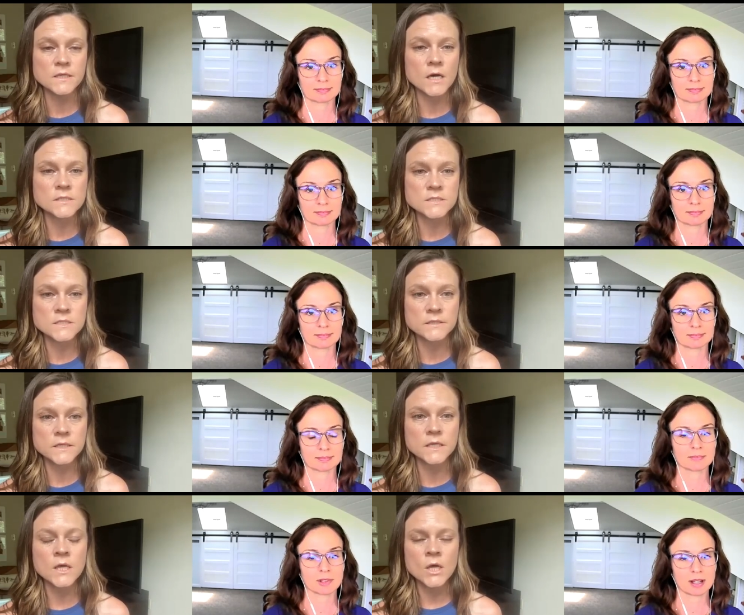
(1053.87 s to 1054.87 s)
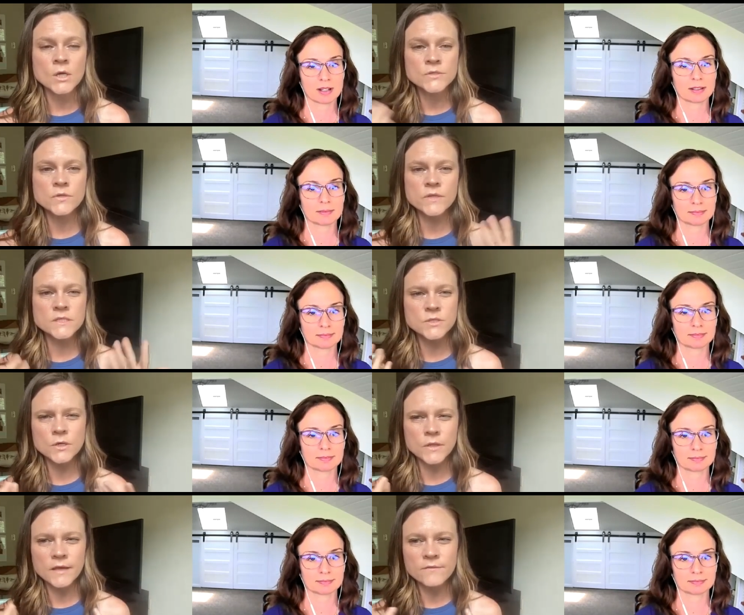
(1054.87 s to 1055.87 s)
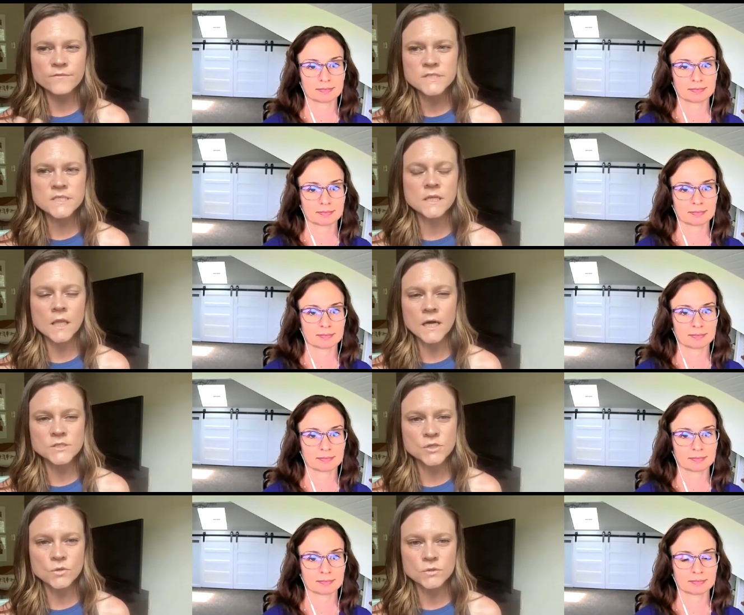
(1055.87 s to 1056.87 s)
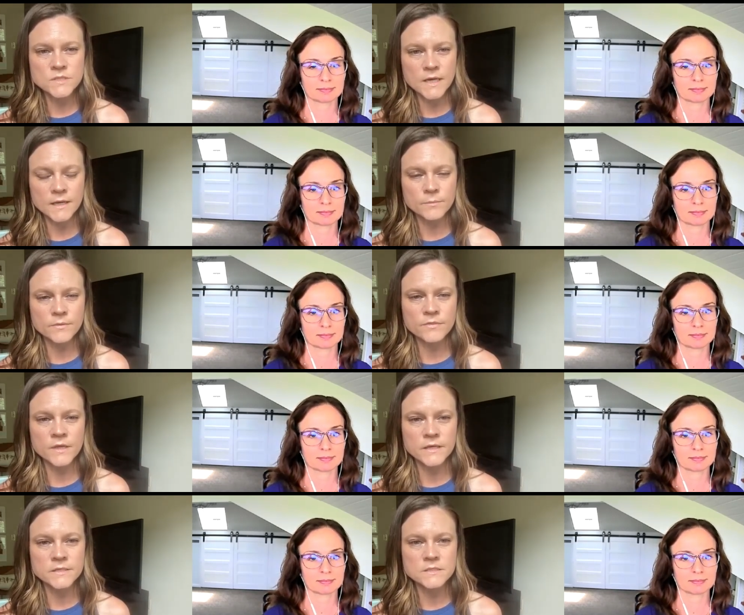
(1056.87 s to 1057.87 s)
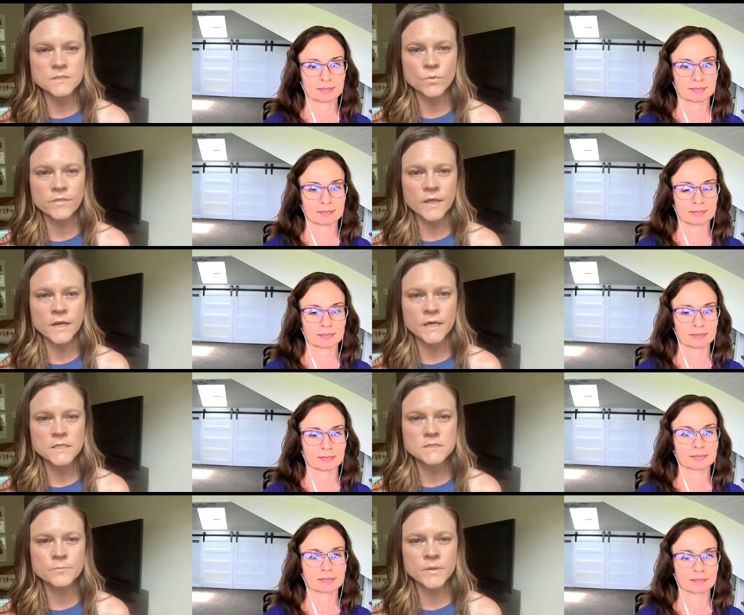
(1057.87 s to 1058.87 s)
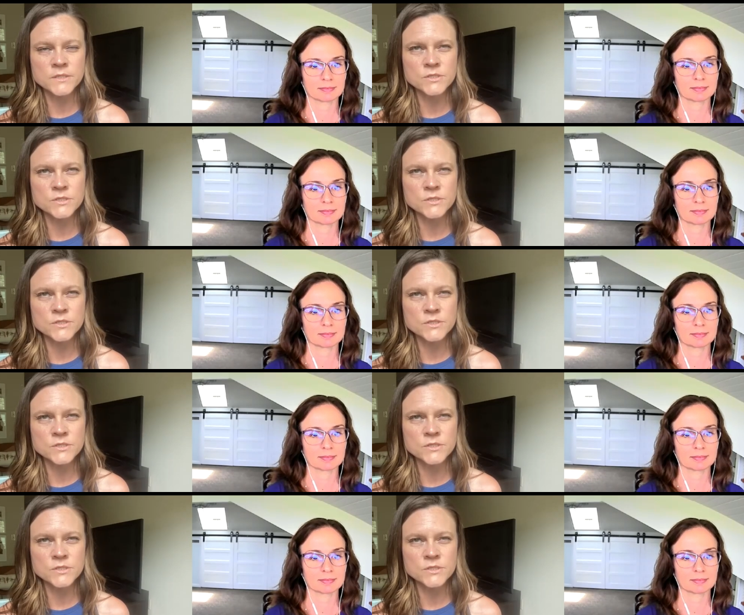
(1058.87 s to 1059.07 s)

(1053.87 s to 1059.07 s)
Speaker 1: constantly. Yeah. So these are like physiological type things within us. But